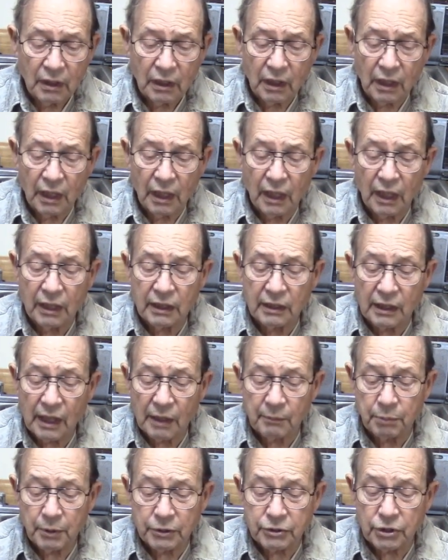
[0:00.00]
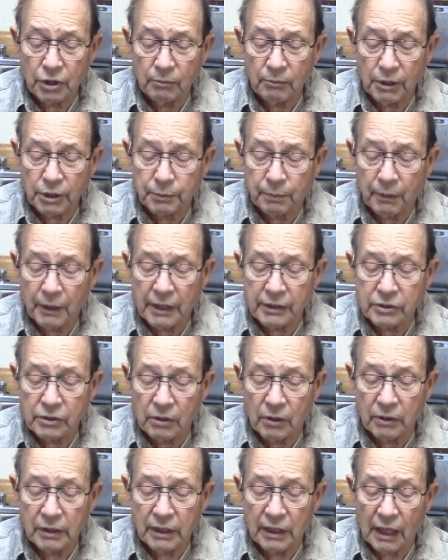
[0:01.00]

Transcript: And I put so much pressure on it,